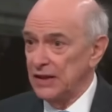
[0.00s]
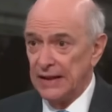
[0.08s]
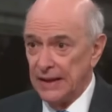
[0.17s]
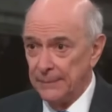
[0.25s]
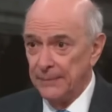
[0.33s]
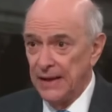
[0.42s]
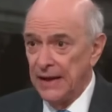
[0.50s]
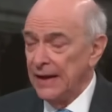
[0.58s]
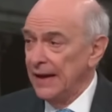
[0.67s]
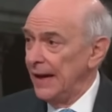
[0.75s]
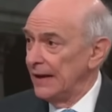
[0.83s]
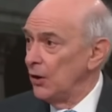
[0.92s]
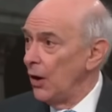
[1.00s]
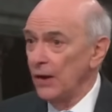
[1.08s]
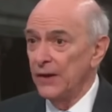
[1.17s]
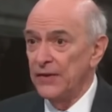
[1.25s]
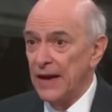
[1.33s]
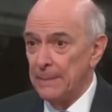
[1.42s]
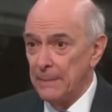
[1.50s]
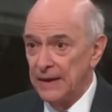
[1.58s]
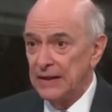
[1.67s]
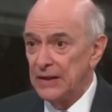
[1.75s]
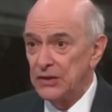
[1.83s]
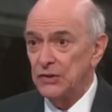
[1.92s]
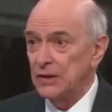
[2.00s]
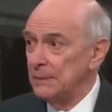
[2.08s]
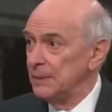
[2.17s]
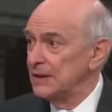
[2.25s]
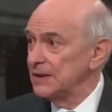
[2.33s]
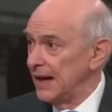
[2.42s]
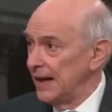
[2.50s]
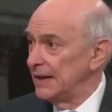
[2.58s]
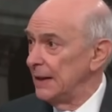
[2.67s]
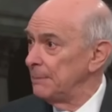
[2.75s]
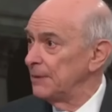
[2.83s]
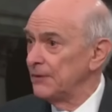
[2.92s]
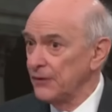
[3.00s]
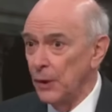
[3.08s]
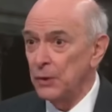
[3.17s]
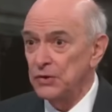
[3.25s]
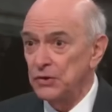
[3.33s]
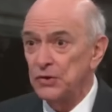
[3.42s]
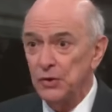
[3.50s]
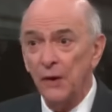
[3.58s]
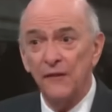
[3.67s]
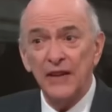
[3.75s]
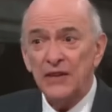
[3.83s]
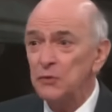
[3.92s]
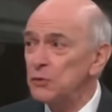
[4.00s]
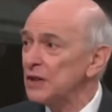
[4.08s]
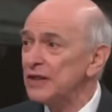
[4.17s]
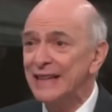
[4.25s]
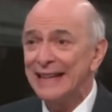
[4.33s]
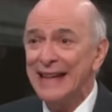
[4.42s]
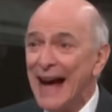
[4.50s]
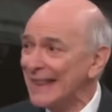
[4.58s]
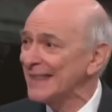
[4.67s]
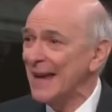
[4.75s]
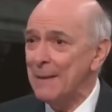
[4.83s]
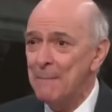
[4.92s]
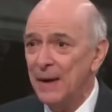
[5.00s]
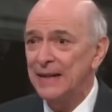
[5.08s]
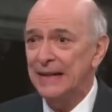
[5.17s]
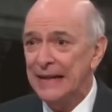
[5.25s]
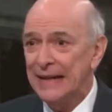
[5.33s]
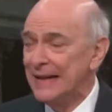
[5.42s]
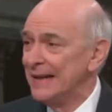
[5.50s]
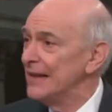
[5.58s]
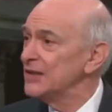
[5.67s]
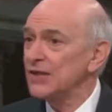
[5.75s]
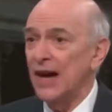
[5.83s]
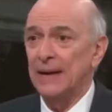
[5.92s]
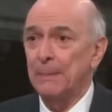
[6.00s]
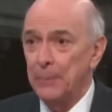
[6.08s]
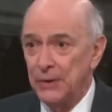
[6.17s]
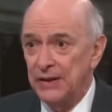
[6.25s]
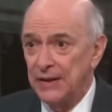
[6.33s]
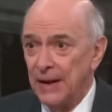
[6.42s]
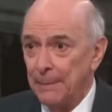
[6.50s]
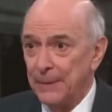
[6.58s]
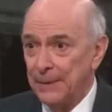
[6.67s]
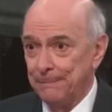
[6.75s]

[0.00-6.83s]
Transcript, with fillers: to him, and all of that money is going to be tied up and frozen. So if he's really got that money, he's got to put it up.